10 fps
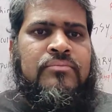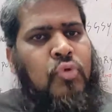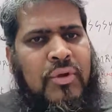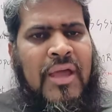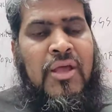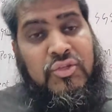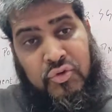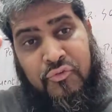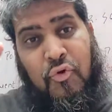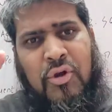Okay,
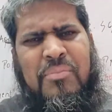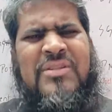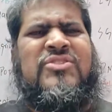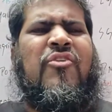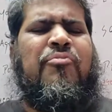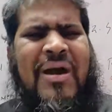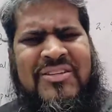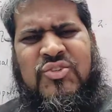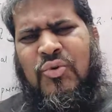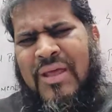so 4 months of
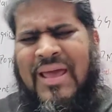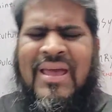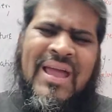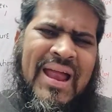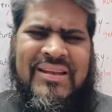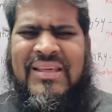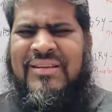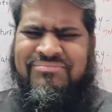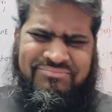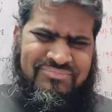monsoon, and
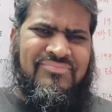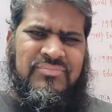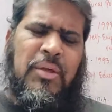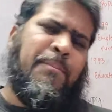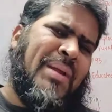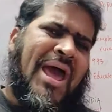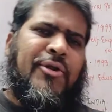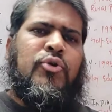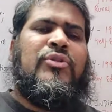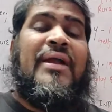then
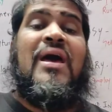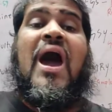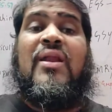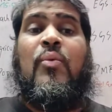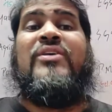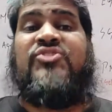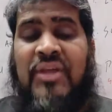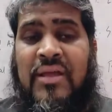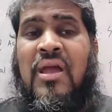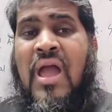prior to that
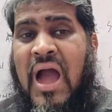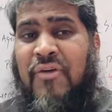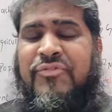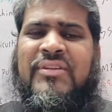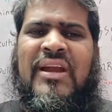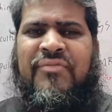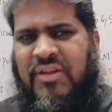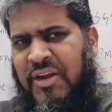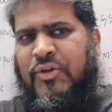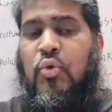harvesting, after that
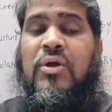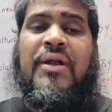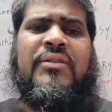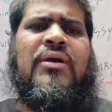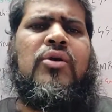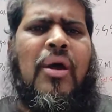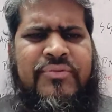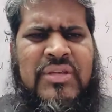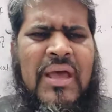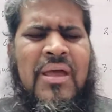we need to cut the
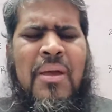crops,